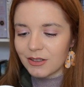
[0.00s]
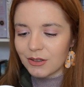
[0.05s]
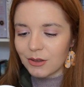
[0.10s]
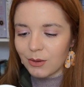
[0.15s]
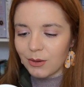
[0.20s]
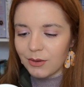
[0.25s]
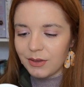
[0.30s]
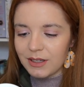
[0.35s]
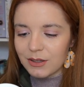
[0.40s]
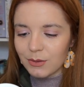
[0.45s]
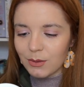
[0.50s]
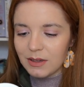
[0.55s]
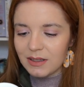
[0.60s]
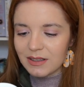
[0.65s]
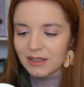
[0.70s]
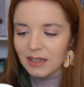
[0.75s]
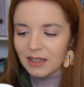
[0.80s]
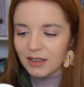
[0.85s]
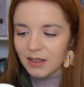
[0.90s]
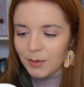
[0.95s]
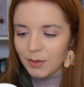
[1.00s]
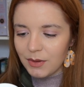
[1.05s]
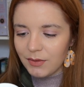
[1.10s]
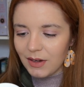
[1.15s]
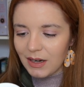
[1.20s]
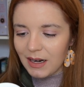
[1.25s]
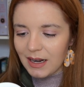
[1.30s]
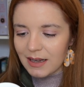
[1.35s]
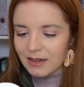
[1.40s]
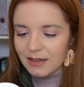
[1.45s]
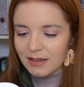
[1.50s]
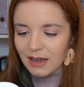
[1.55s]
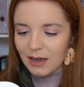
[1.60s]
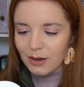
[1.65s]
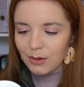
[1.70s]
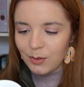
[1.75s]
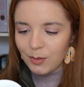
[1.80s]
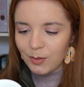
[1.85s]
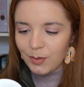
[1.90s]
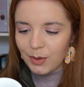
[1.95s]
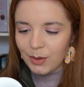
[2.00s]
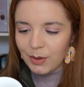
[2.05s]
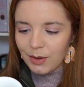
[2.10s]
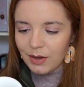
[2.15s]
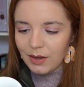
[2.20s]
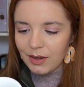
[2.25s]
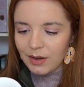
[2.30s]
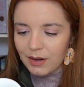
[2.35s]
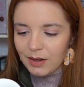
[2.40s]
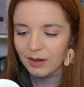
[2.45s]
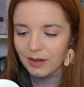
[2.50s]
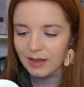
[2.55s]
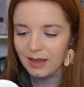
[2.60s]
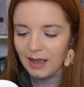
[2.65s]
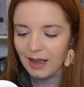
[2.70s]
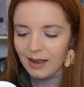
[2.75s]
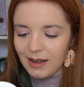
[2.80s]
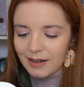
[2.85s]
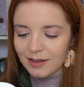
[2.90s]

So this one is a little bit of a letdown, but yeah,